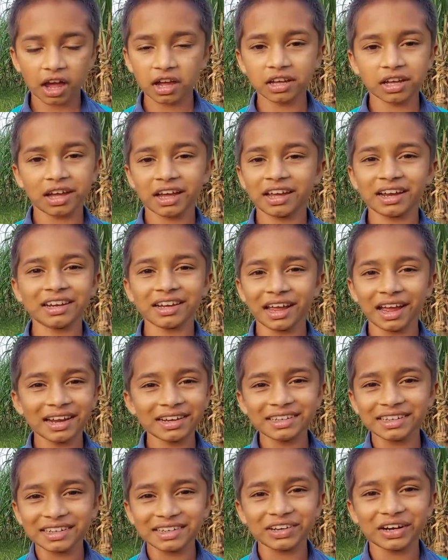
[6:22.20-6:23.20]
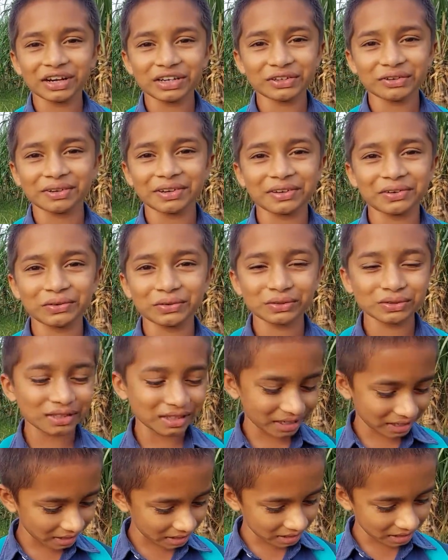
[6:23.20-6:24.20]
I did not even know
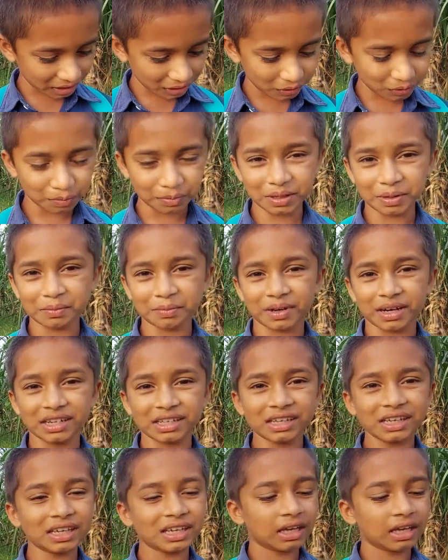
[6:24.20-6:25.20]
they give me money.